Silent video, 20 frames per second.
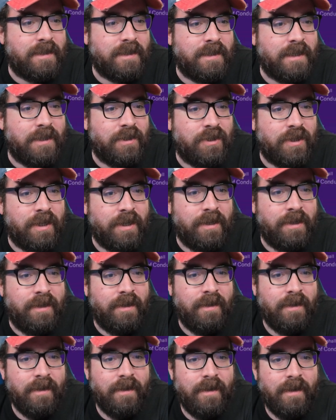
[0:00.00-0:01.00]

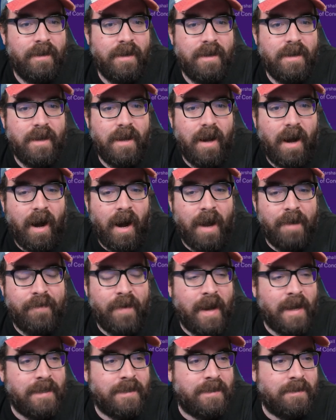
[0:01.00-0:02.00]
decision
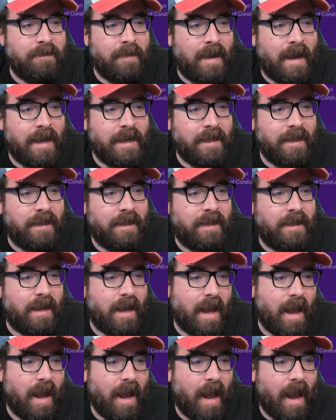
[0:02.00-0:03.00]
I've had to make
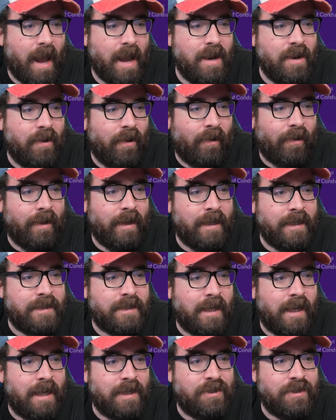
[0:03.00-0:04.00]
in
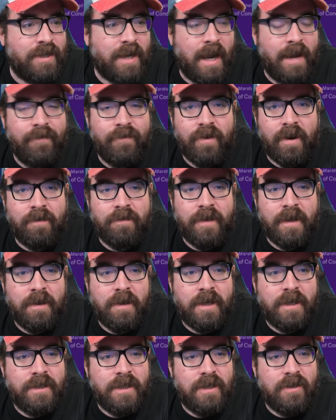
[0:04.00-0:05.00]
non-league to legend ever, I
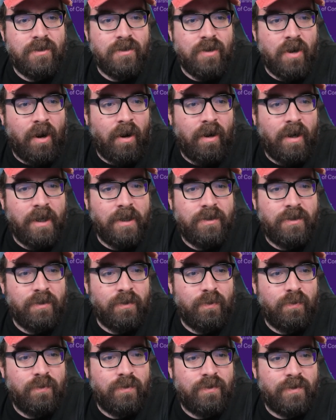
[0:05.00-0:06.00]
think, because it's not
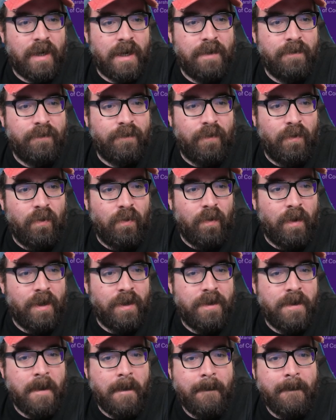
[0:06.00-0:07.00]
at all
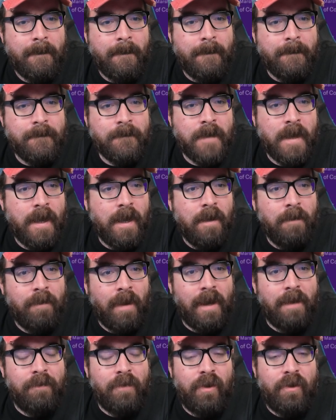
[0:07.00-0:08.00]
straightforward.
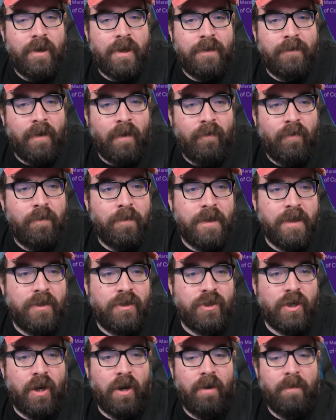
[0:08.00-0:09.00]
Bayern Munich have offered me
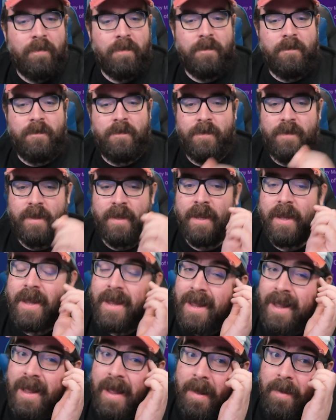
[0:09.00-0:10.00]
the job,
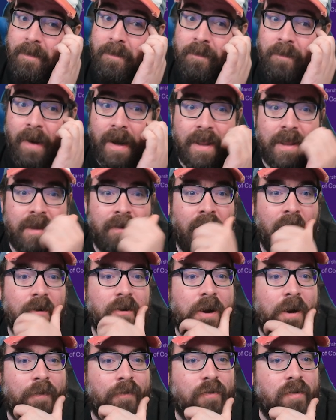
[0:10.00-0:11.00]
but they're
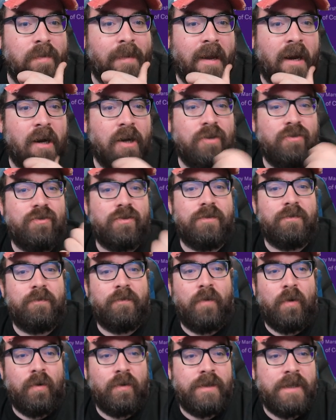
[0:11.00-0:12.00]
only offering me
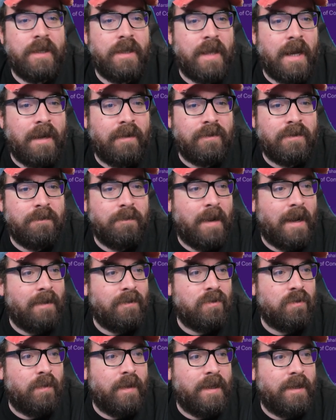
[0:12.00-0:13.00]

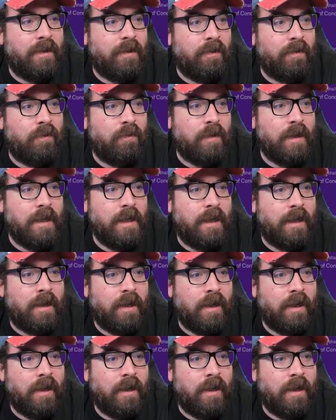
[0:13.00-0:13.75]
£140,000 a week on a 3-year